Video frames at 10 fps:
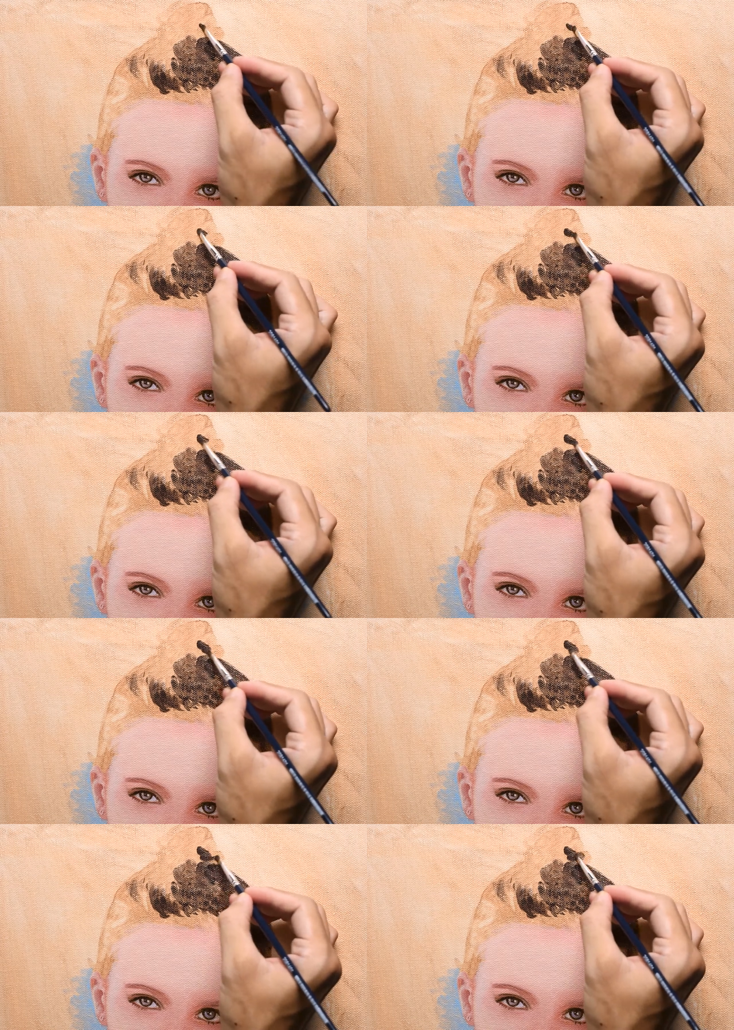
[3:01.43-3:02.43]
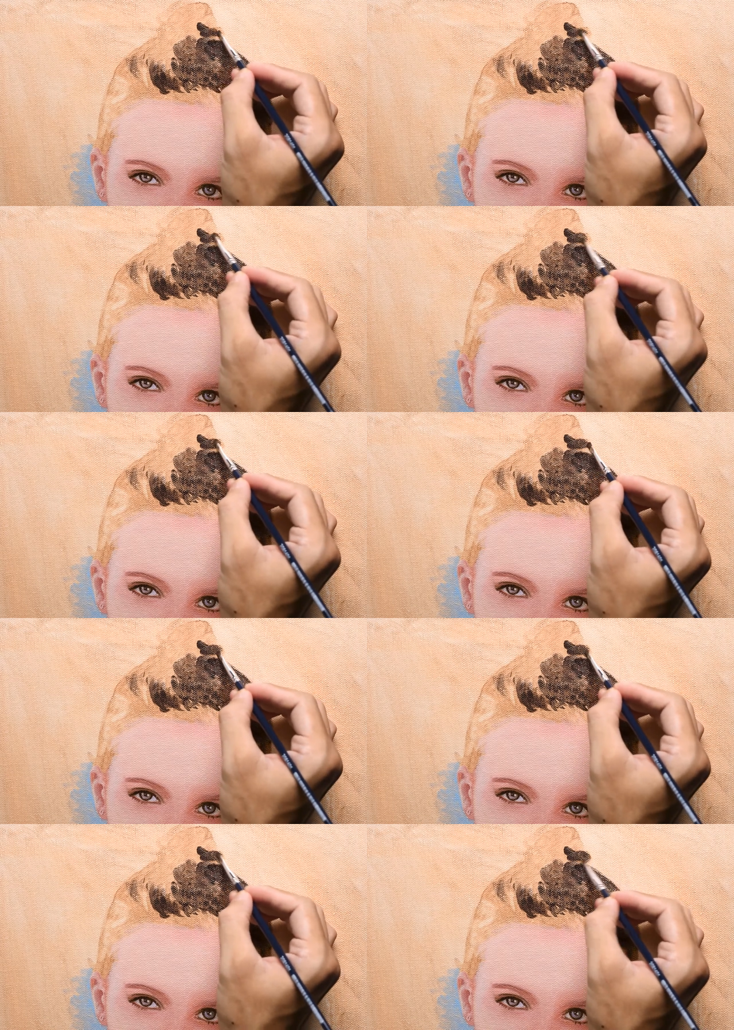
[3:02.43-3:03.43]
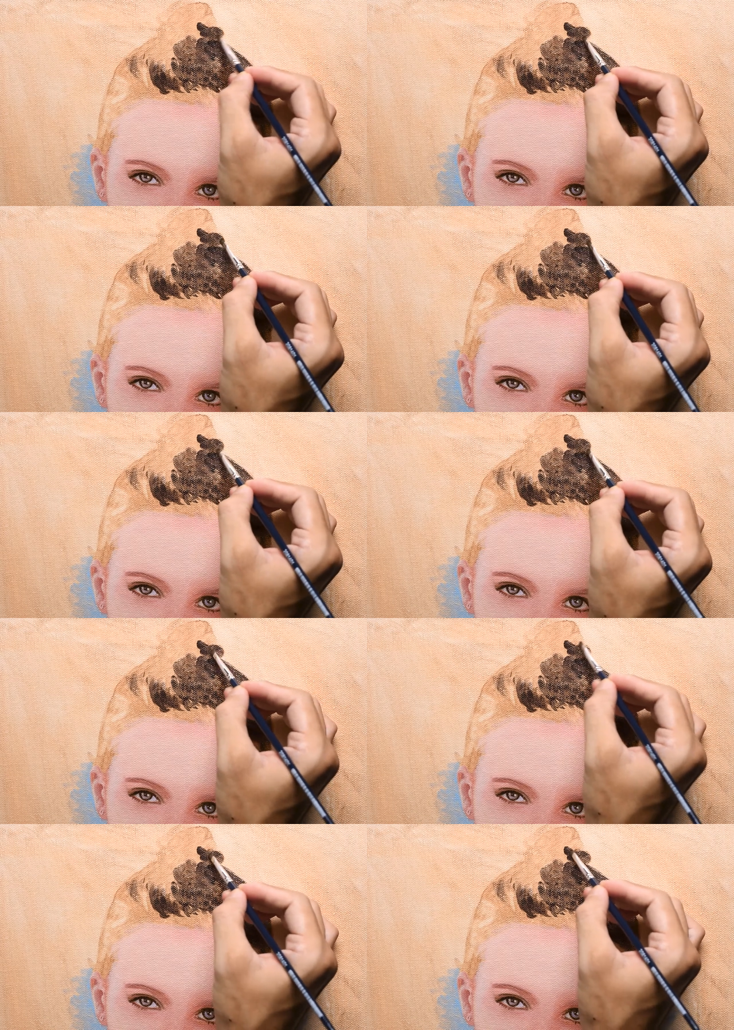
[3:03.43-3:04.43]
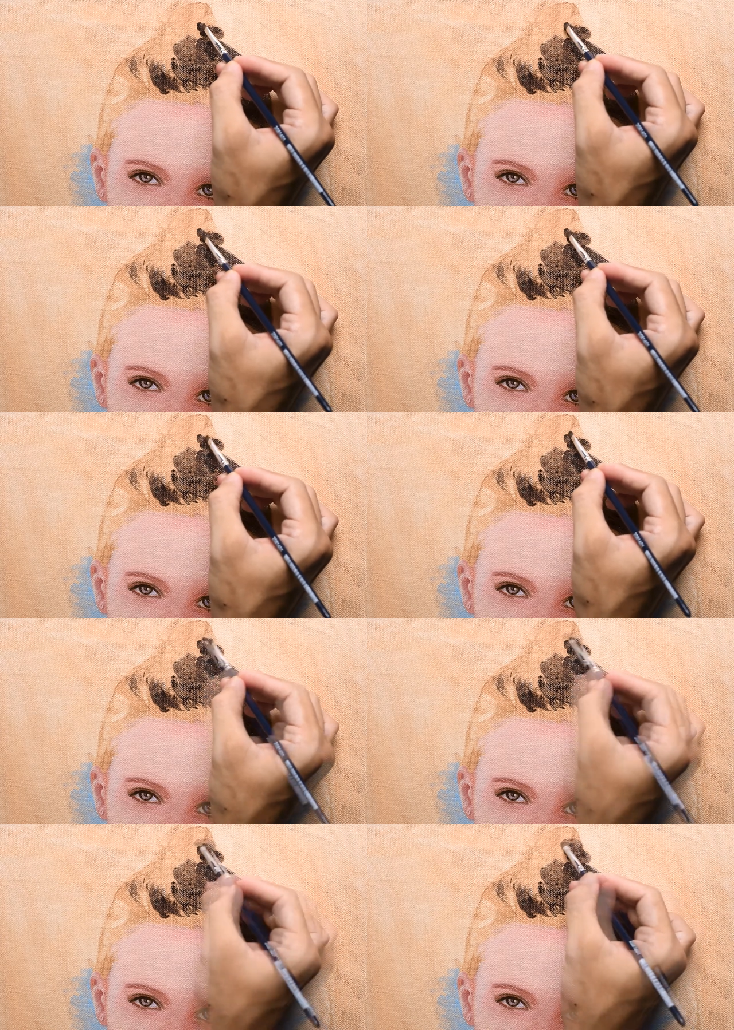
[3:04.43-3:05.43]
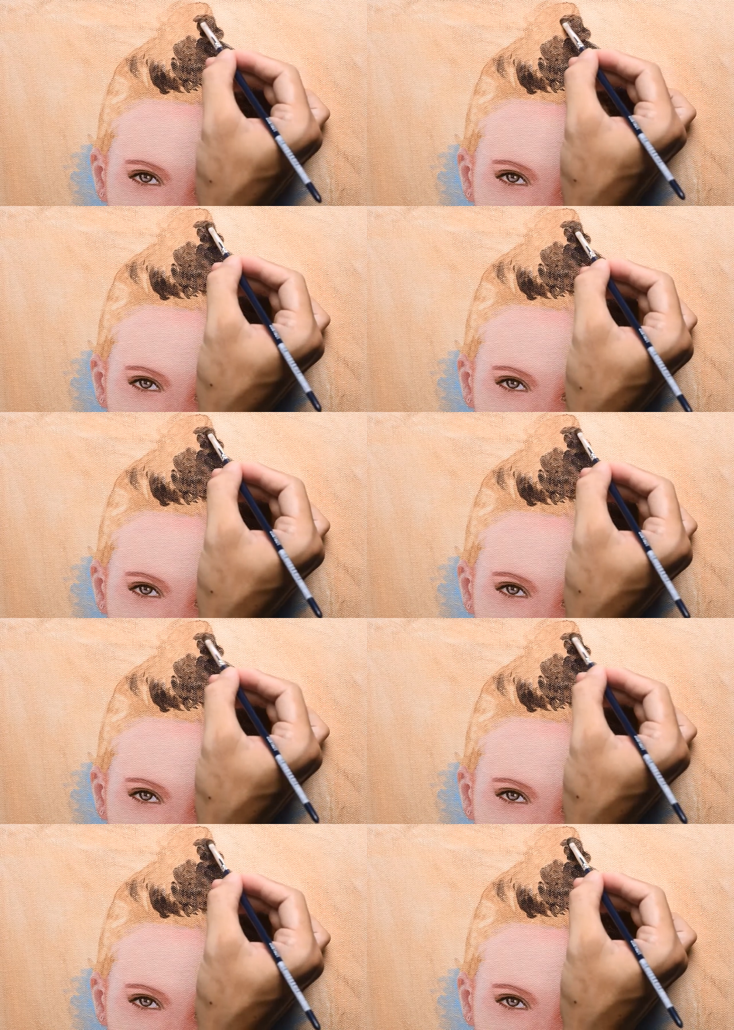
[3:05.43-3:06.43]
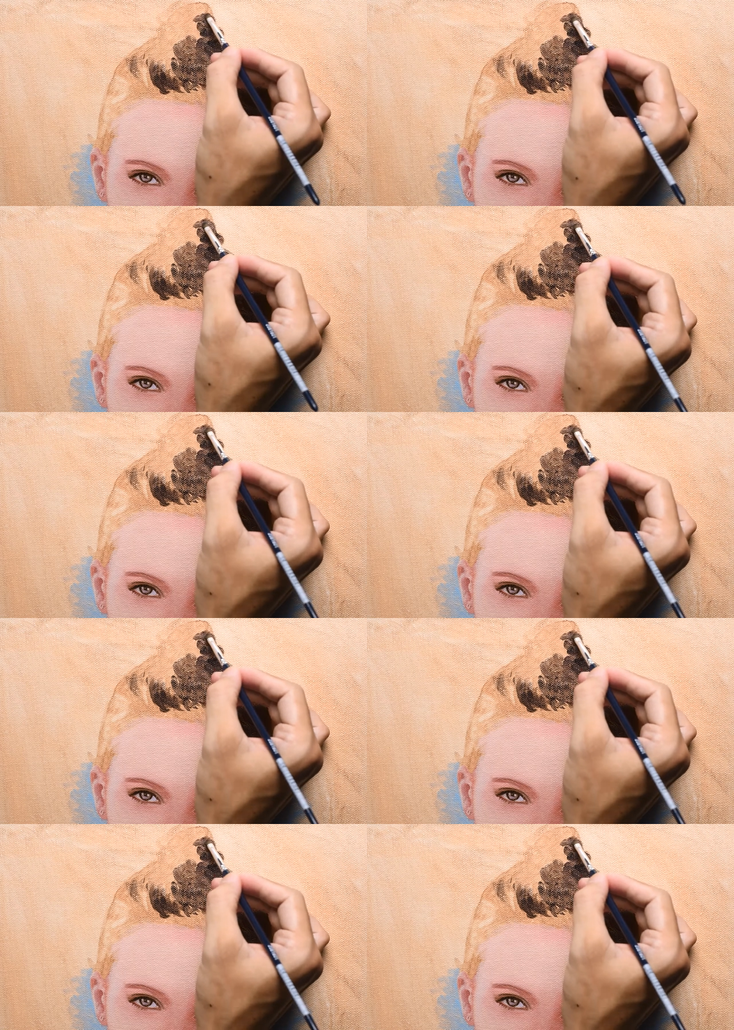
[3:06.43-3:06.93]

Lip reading: [unreadable: no face in view]